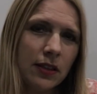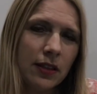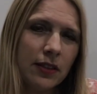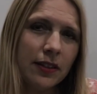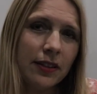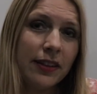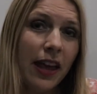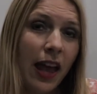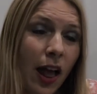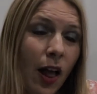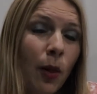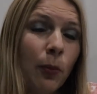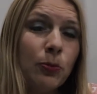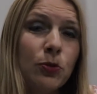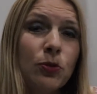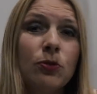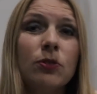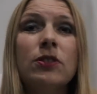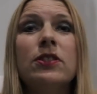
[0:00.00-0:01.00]
that
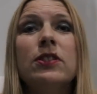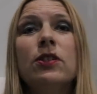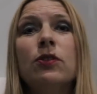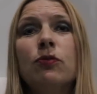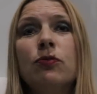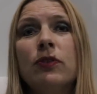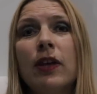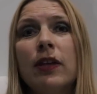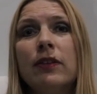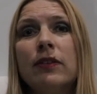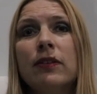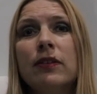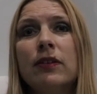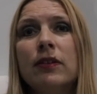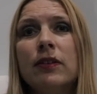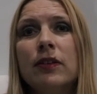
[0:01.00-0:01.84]
helped you achieve that.